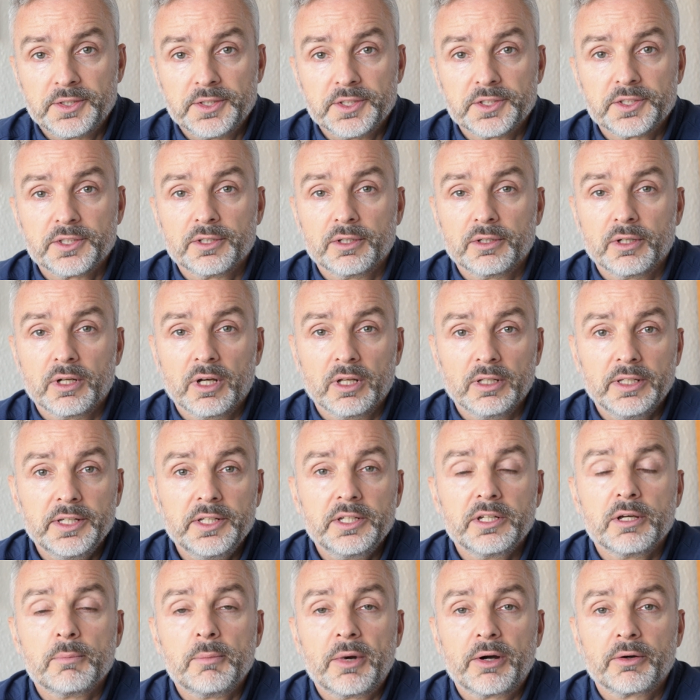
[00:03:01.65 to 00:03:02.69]
It's a
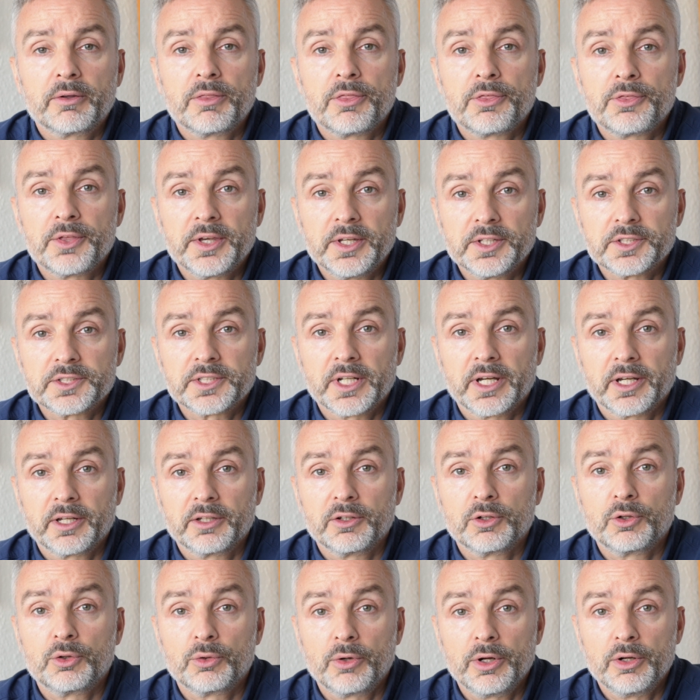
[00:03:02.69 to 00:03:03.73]
leading American think tank and
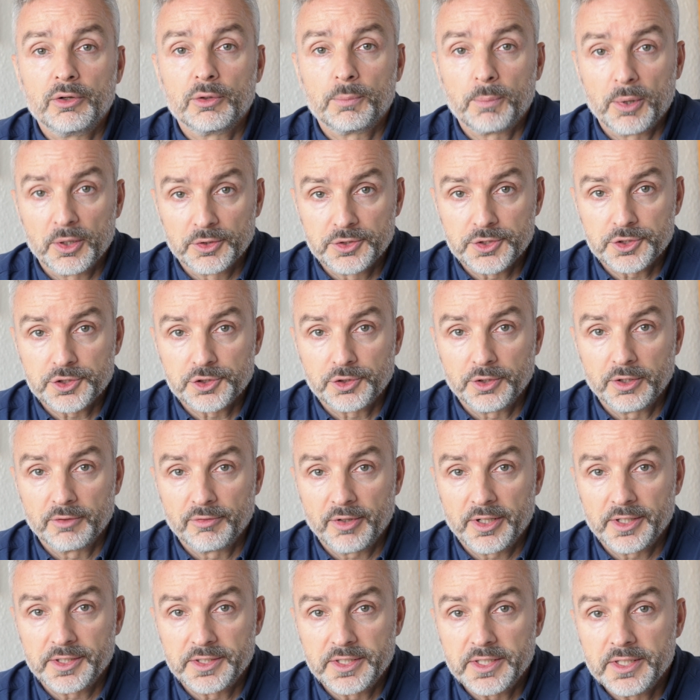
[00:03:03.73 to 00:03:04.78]
a great repository of
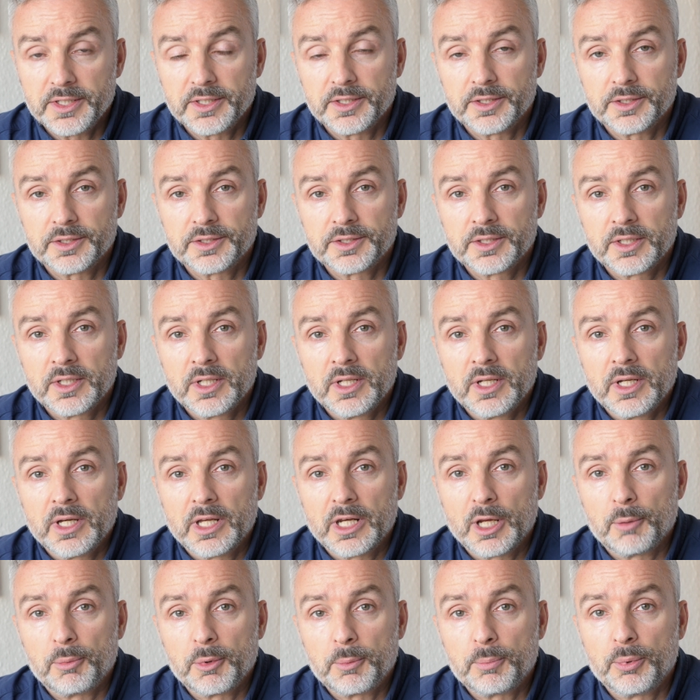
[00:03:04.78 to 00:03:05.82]
ideas.
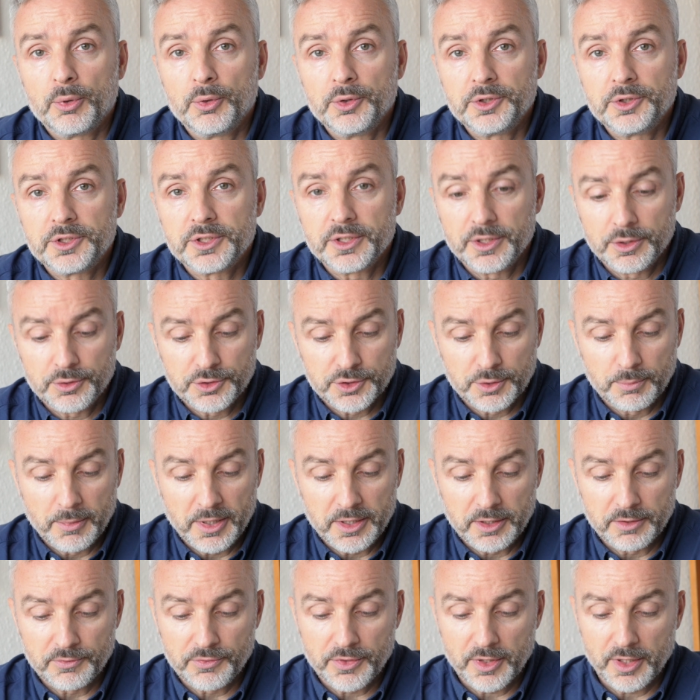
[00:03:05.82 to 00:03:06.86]
And I'll be pointing you to many
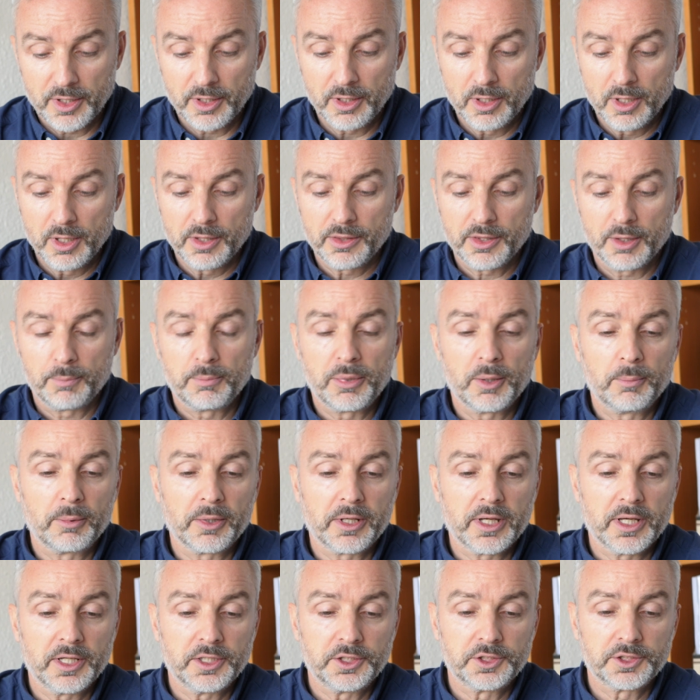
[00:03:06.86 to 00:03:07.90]
of their
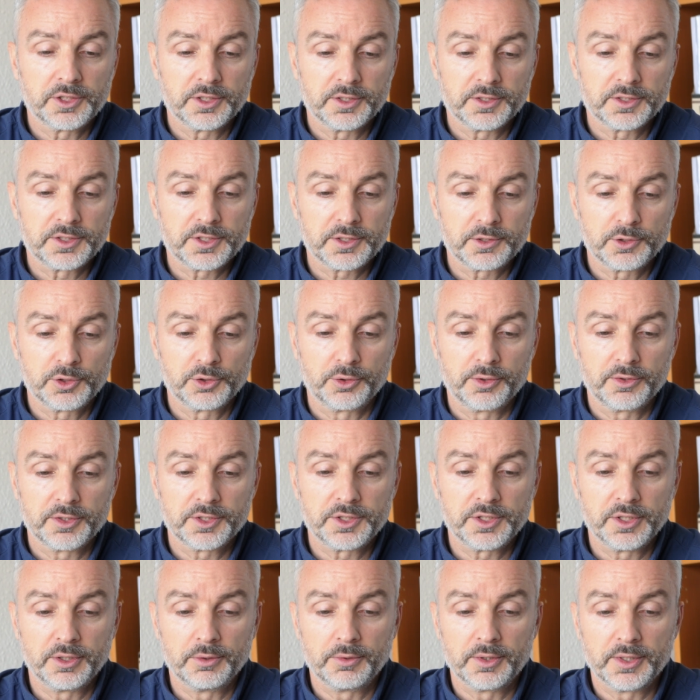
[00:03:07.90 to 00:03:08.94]
publications during this
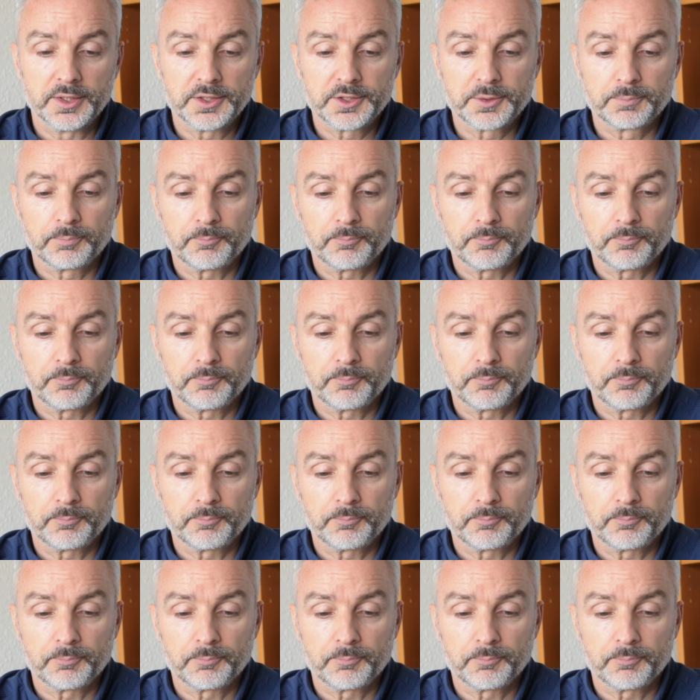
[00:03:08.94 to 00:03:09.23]
unit.